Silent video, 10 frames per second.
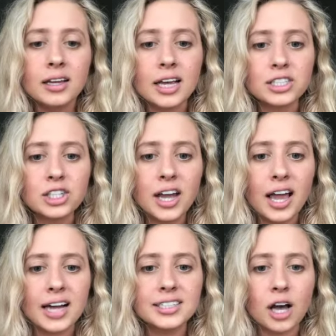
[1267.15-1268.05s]
Yesterday,
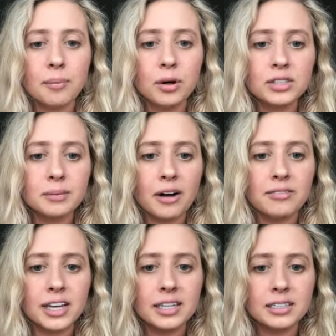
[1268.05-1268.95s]
I saw a post about
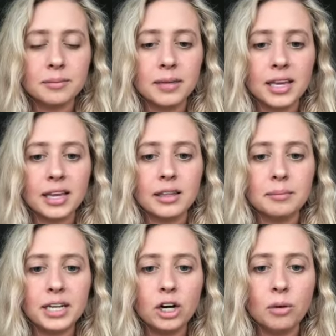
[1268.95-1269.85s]
veganism making
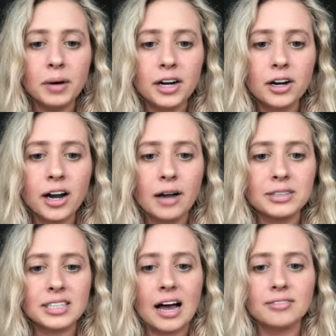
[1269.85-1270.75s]
libido better. I
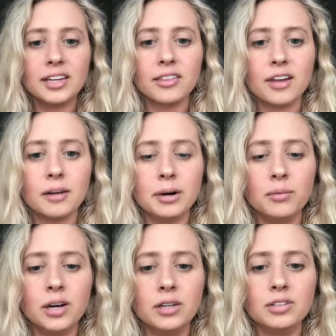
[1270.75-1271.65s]
was laughing and thought about
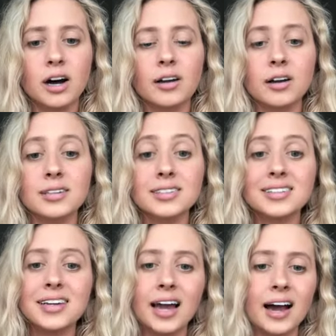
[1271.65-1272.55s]
what you taught
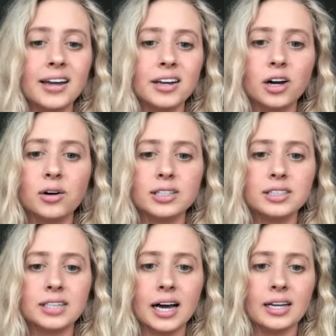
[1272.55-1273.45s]
us. Yeah, I know,
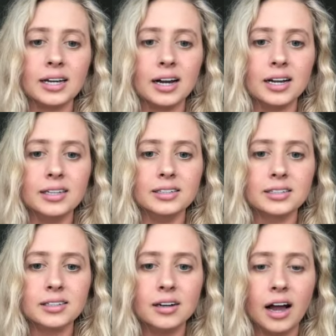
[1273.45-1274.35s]
it's sad, guys.